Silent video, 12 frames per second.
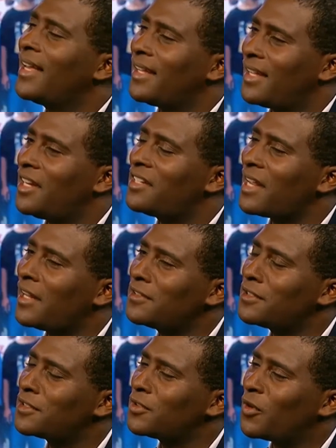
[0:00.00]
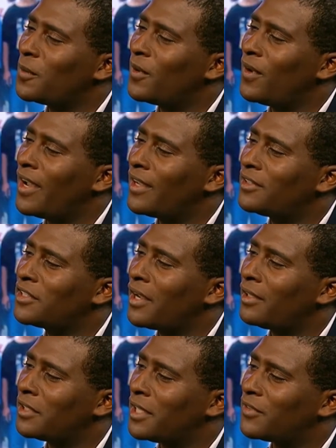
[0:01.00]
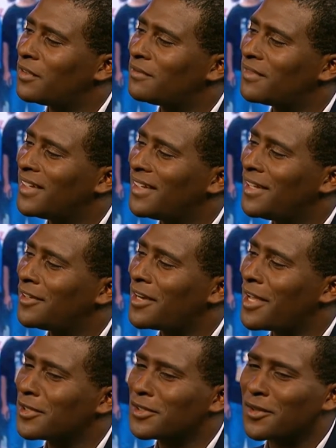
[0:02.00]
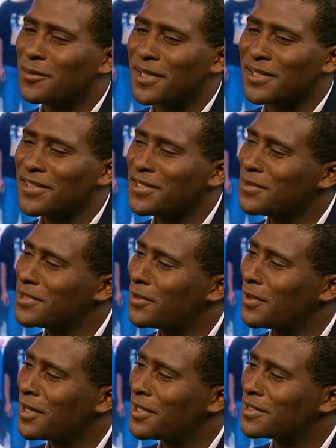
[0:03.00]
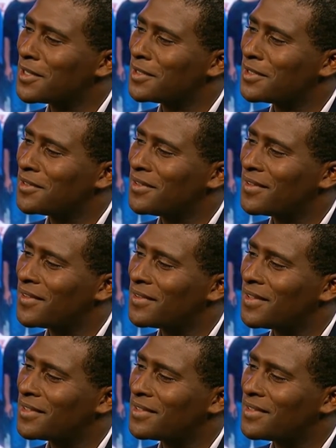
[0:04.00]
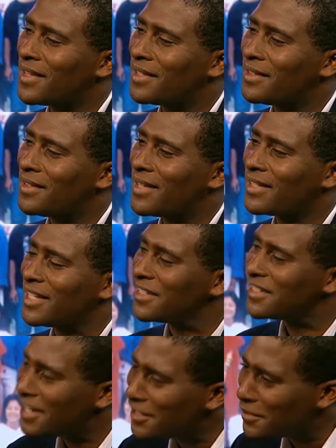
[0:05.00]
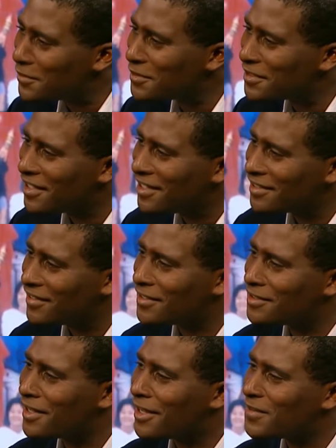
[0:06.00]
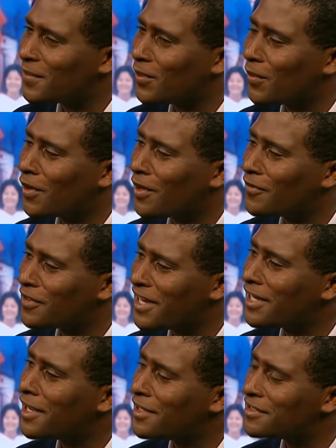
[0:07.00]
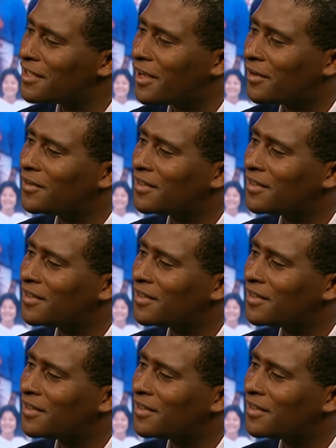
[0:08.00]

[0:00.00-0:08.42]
Can you tell us the story behind Child Haven International? Because this was an organization that continues to this day. It's been going on for decades now.